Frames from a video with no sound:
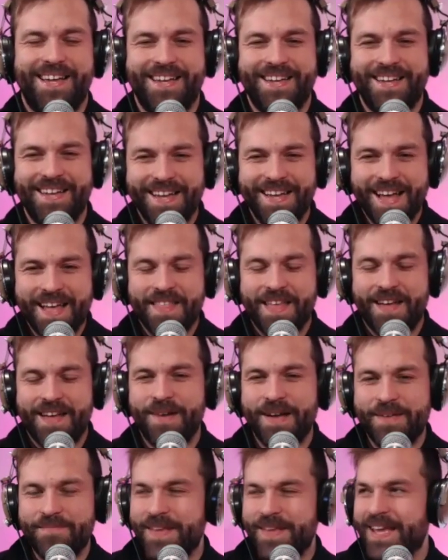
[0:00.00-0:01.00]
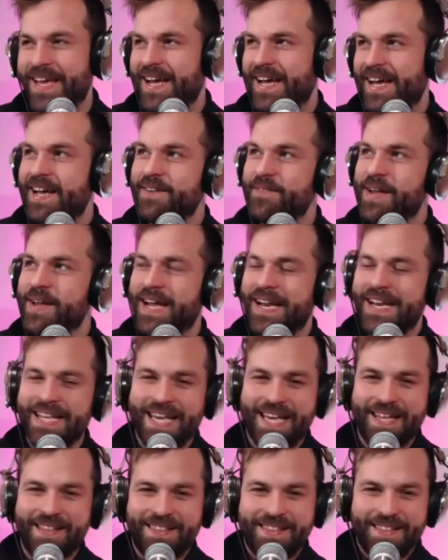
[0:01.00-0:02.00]
We got to
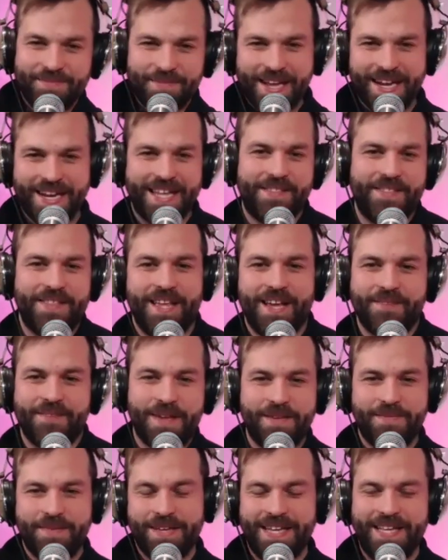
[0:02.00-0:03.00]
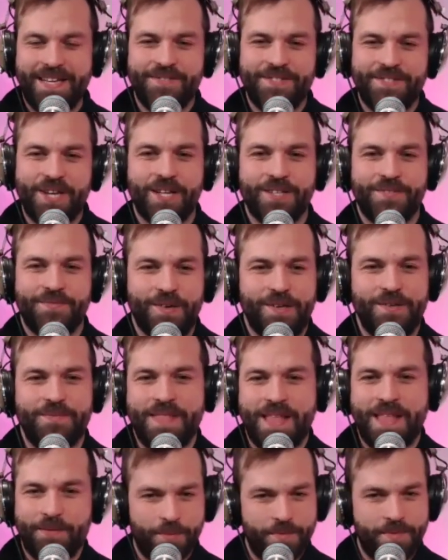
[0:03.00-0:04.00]
get the young baby eating solid food, and
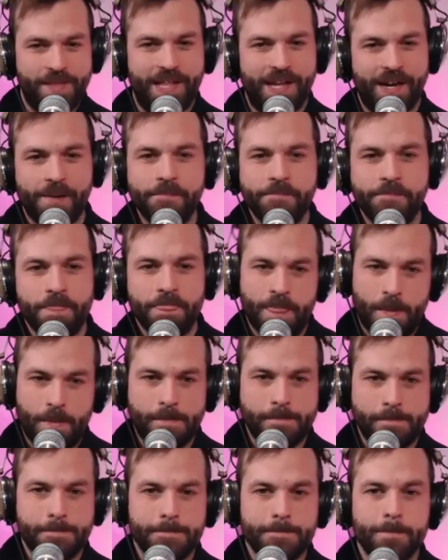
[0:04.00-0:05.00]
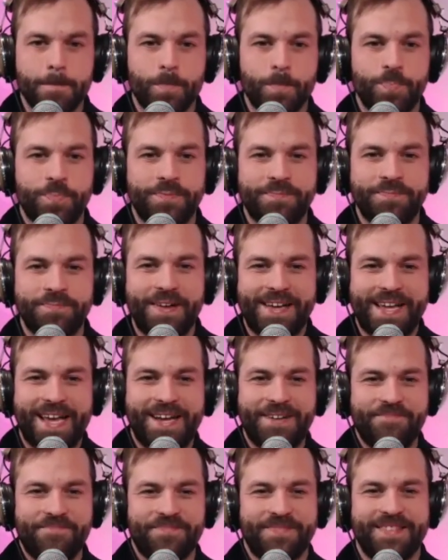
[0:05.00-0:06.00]
then we'll be there. Yeah.
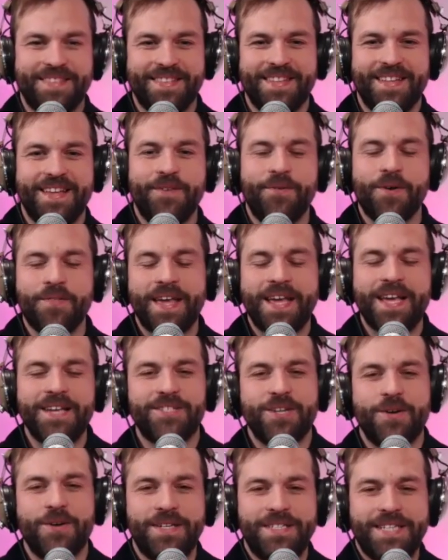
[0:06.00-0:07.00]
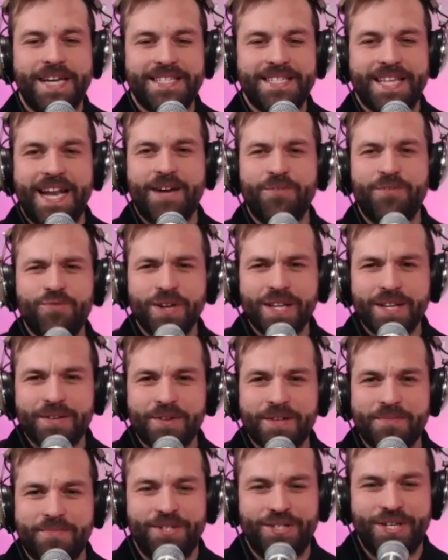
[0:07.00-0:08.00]
Perfect. We'd love to have you. Really,
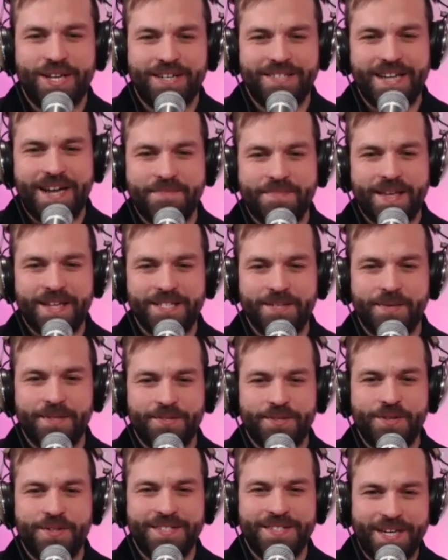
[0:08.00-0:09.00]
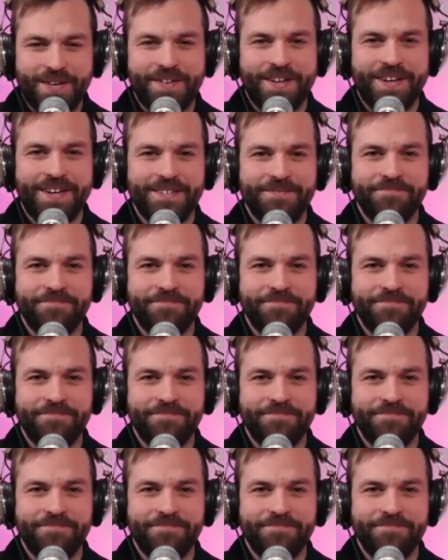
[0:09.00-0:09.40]
really appreciate your time. Thanks so much for doing this interview.